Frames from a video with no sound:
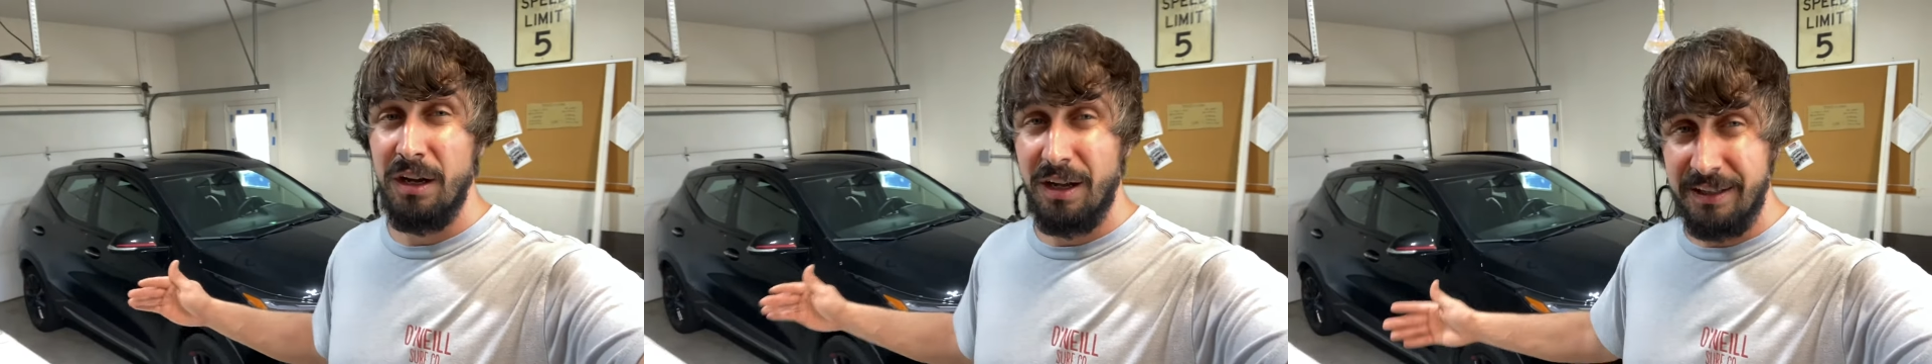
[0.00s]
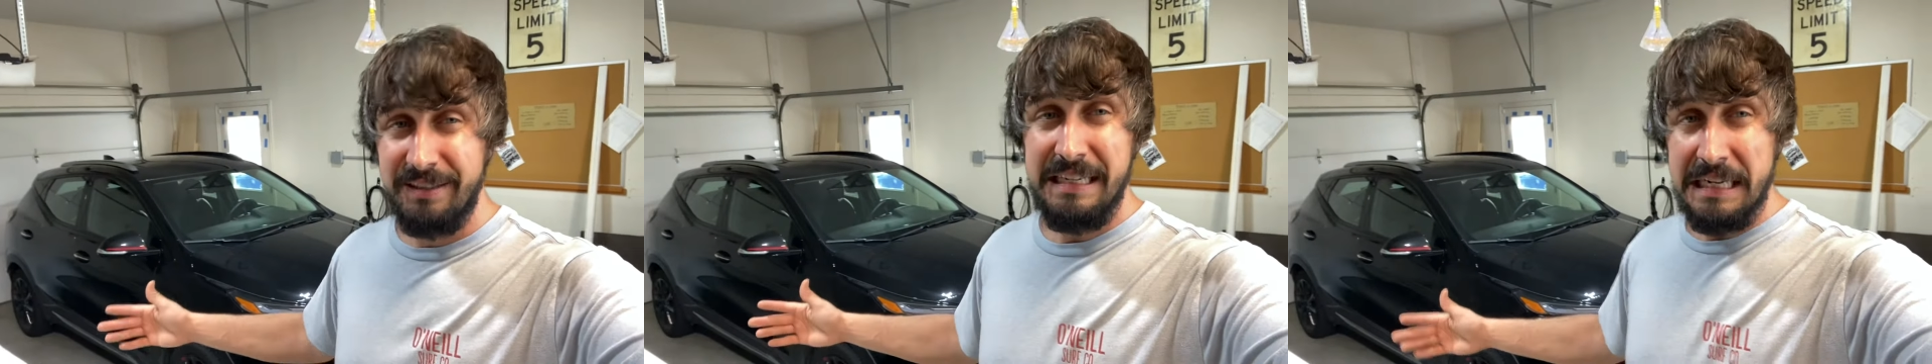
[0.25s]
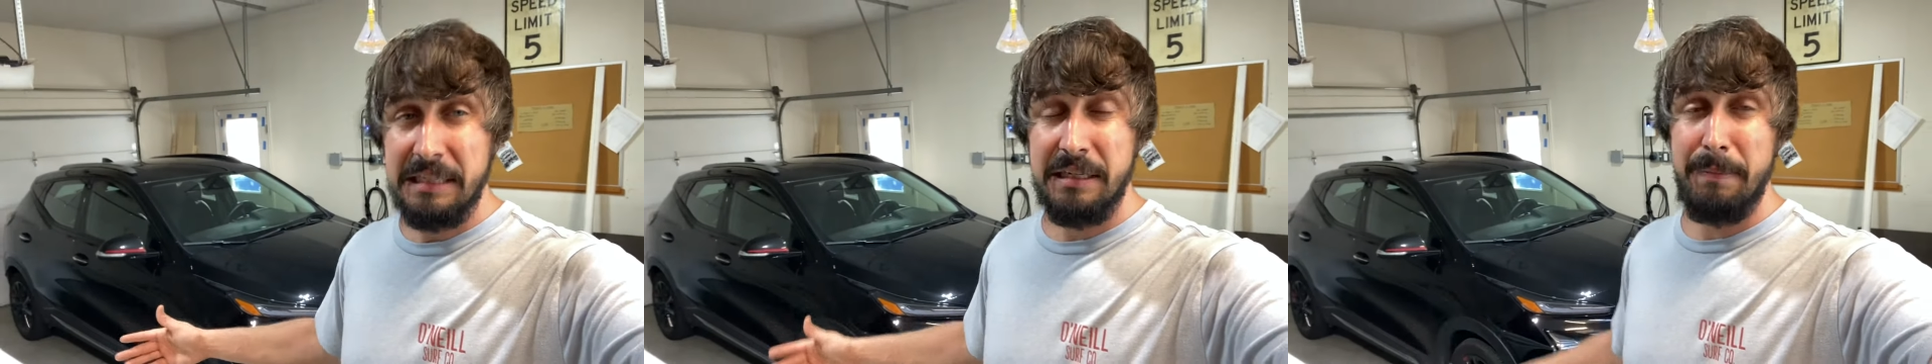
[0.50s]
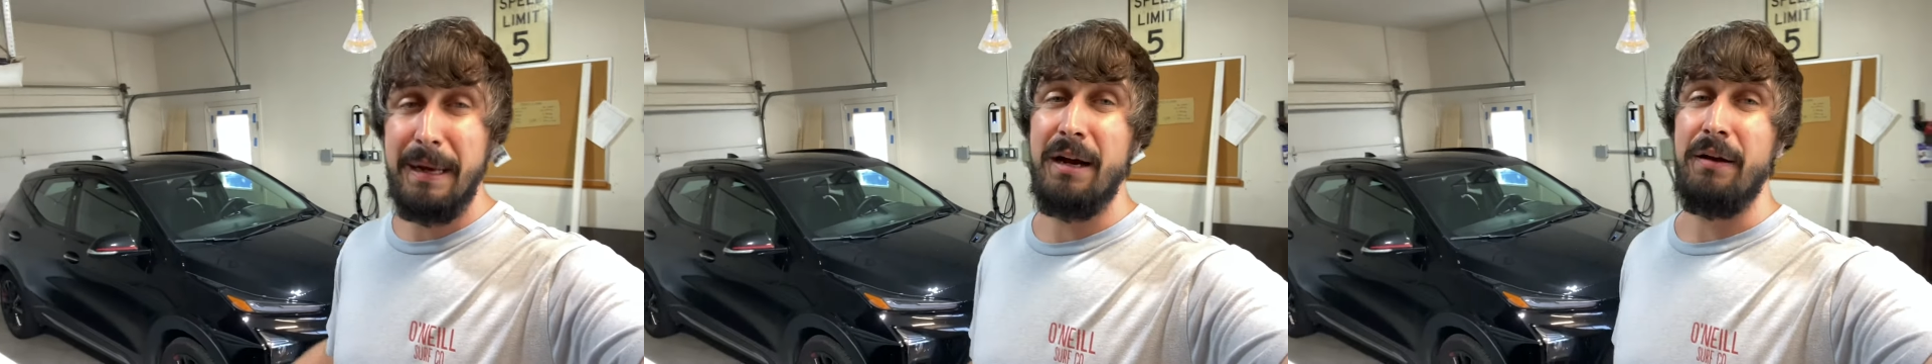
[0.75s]
a
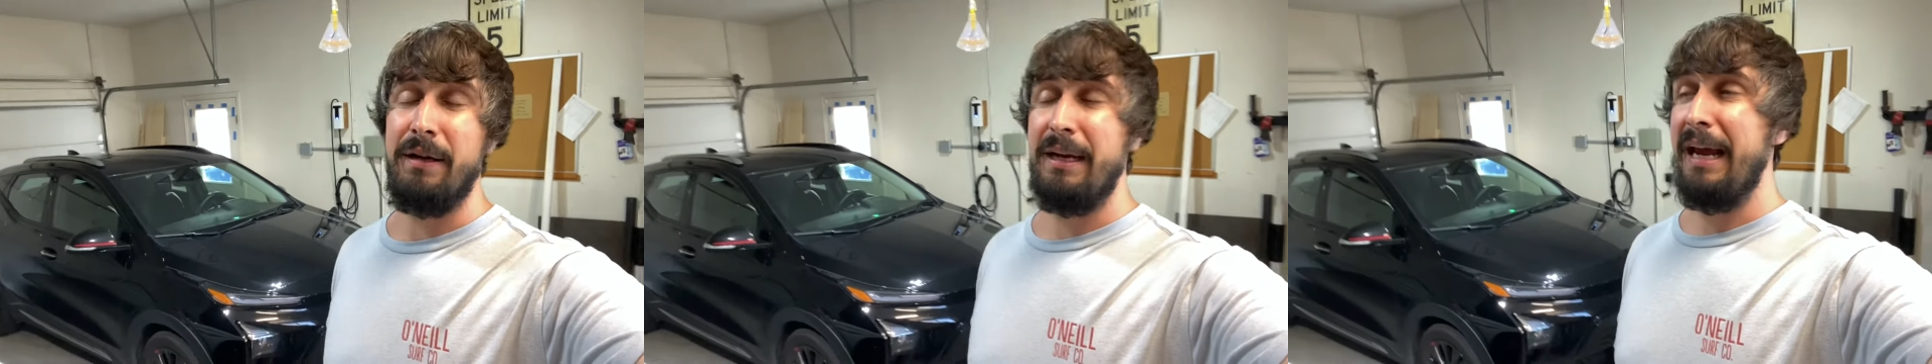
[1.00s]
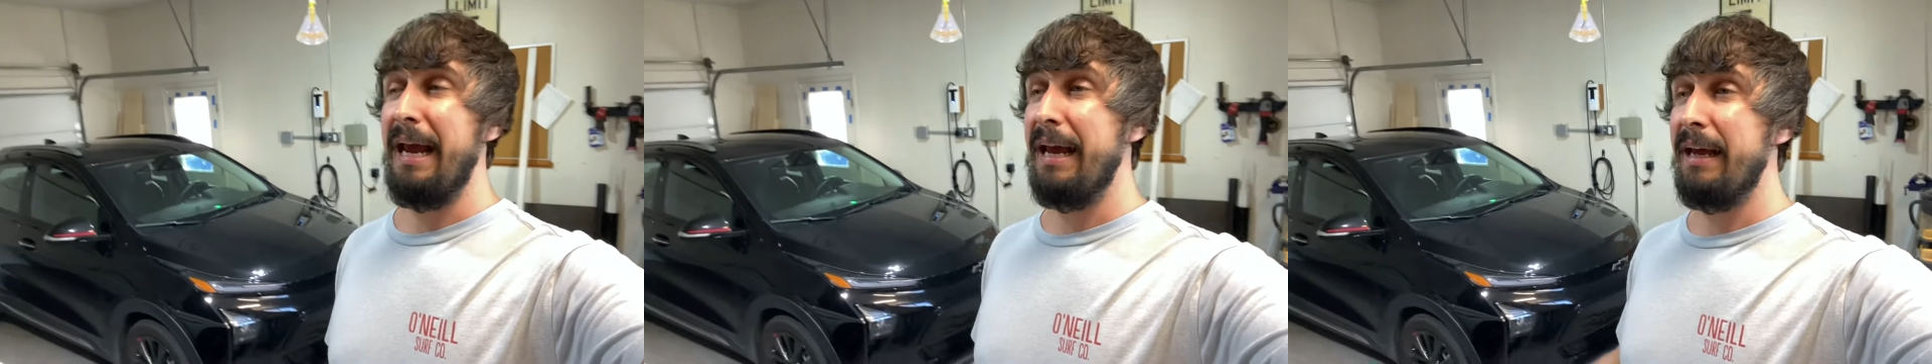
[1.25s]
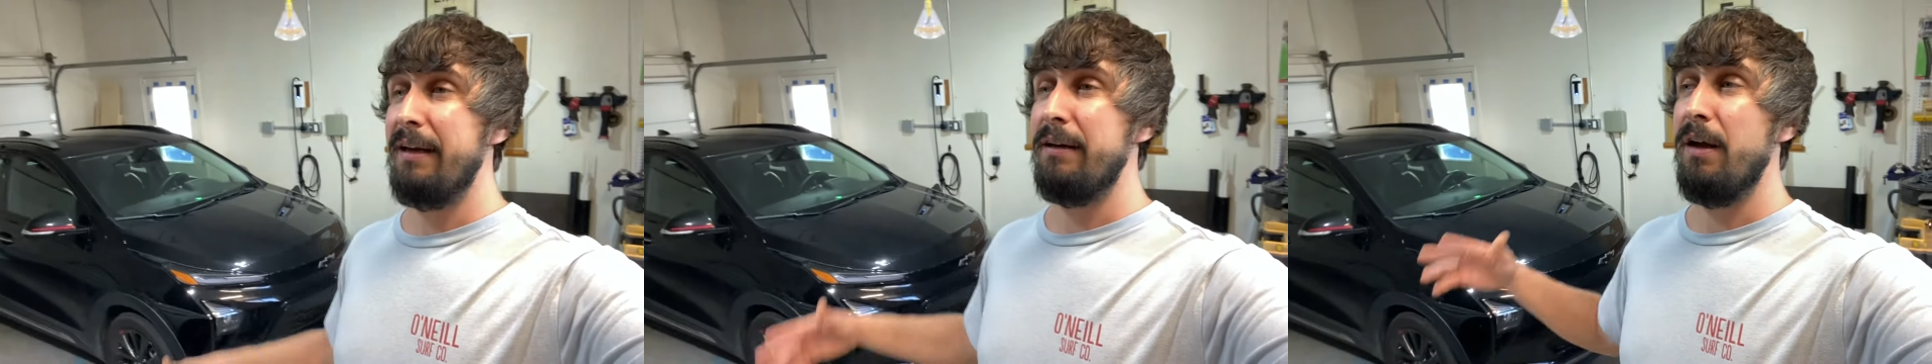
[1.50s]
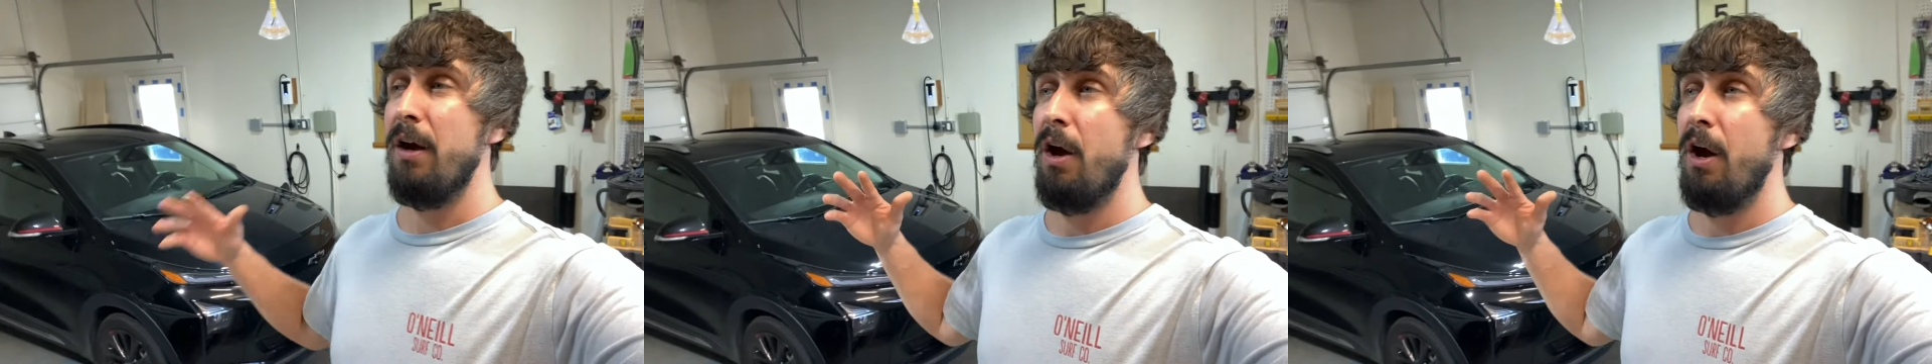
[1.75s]
decent amount. And